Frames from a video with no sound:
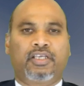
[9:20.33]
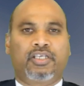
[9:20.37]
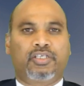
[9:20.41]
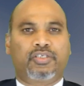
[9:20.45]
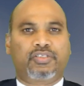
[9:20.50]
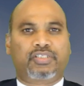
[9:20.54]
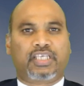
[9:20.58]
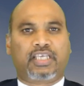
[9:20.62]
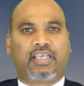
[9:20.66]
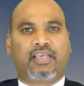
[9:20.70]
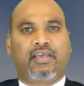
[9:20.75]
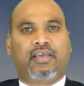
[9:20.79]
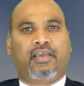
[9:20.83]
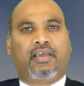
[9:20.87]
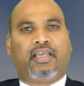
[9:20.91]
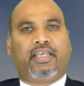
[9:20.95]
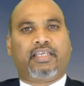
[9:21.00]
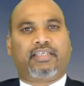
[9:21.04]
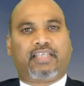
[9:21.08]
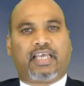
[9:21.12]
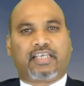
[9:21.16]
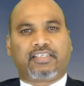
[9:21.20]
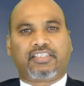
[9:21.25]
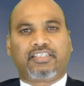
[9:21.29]
You see,
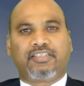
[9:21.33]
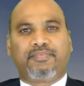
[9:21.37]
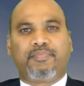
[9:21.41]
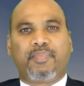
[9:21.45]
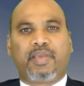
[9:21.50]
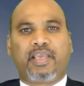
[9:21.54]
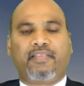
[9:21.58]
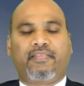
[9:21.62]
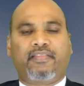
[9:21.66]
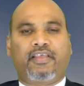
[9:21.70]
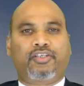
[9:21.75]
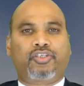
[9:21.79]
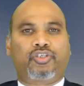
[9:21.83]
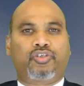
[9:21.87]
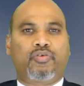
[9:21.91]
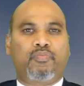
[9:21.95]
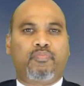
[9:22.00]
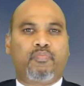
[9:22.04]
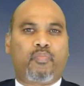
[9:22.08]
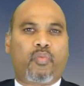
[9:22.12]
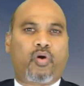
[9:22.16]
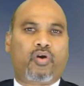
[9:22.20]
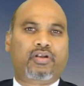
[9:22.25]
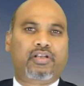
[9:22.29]
it doesn't mean that you
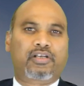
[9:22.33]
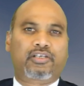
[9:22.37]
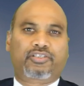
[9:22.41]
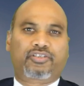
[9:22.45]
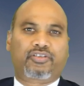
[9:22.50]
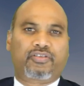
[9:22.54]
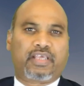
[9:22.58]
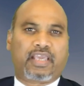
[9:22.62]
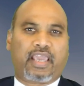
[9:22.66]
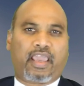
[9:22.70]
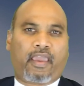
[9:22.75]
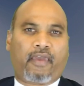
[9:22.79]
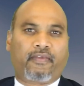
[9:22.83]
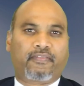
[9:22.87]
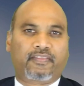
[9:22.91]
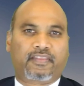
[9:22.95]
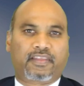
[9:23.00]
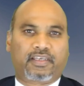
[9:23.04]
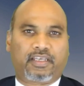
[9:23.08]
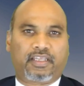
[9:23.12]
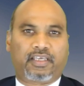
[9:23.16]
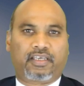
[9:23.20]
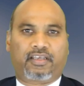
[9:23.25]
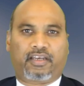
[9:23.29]
model to the
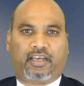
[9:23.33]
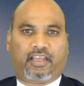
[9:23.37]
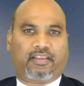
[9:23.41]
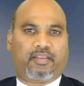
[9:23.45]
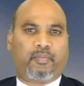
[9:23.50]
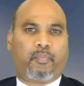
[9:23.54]
nth degree.